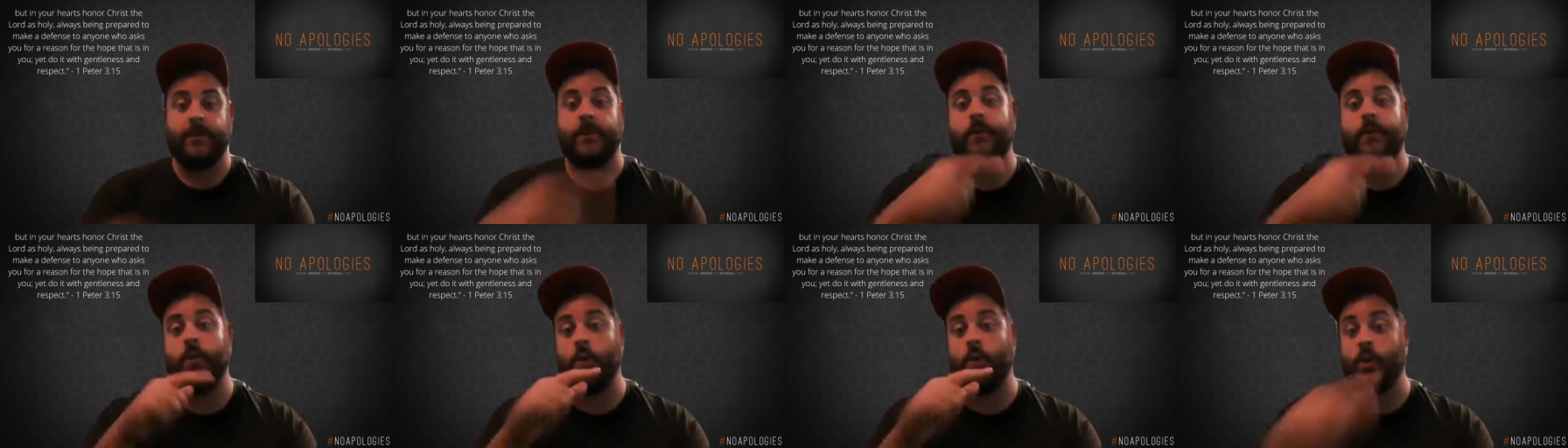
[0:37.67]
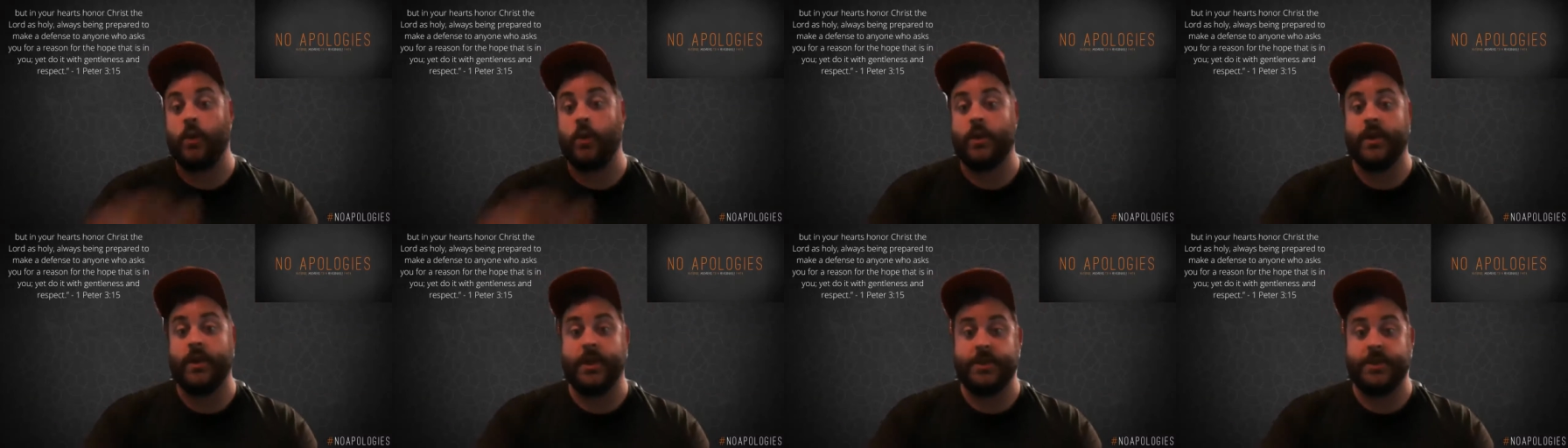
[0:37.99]
your
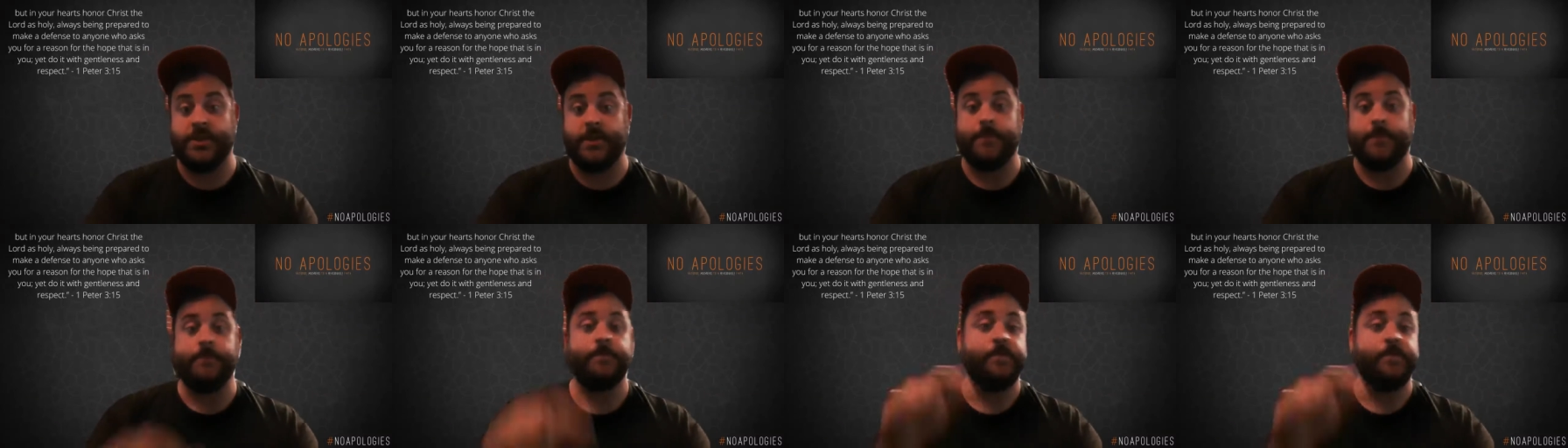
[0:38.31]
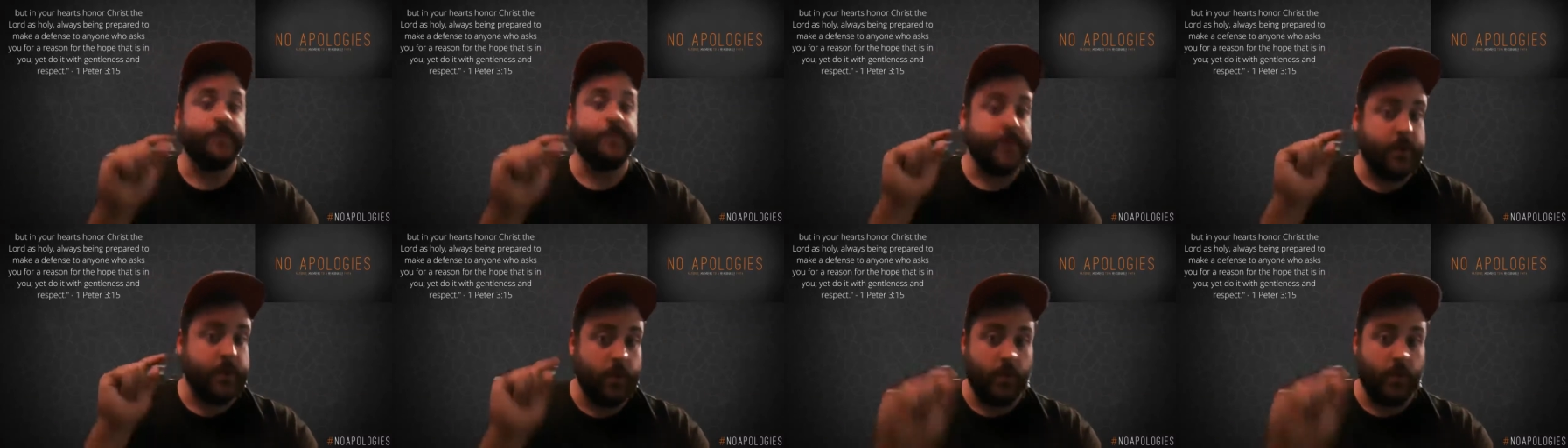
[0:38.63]
religion,
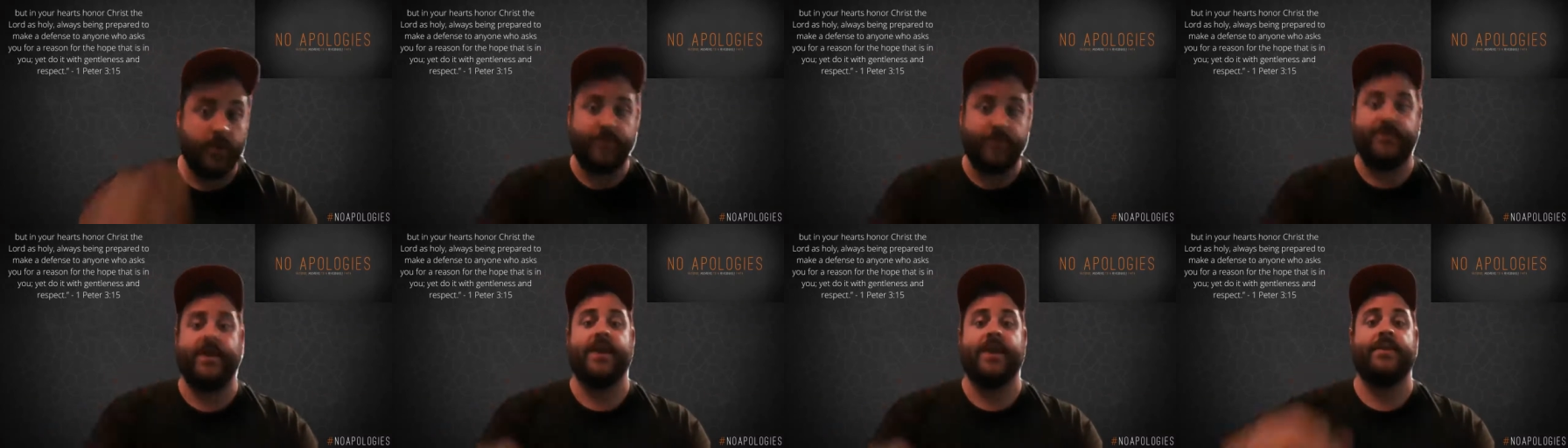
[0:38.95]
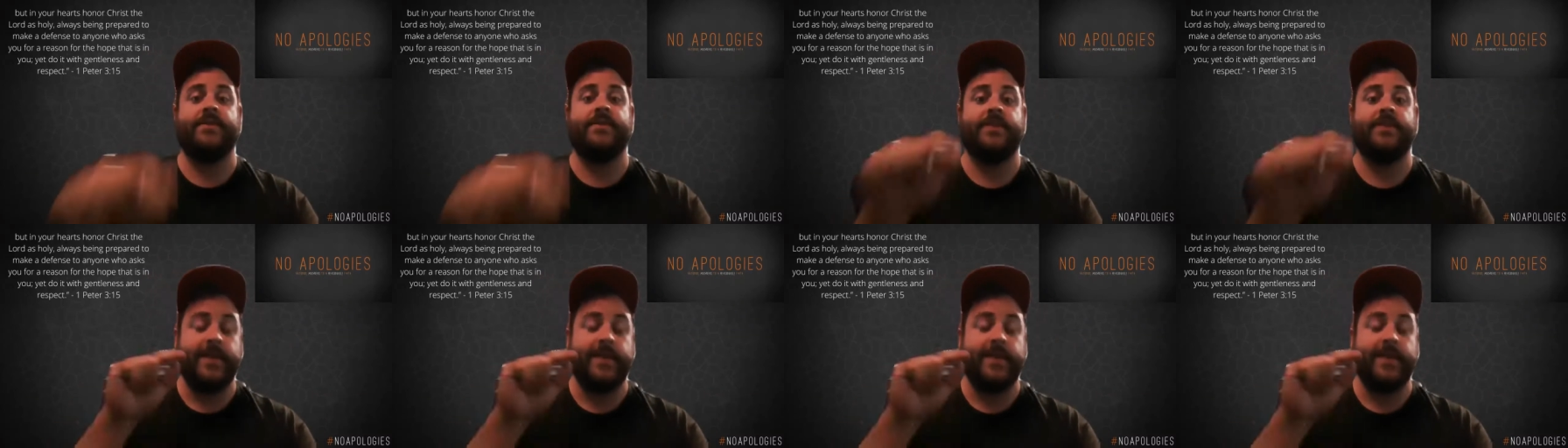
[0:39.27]
your faith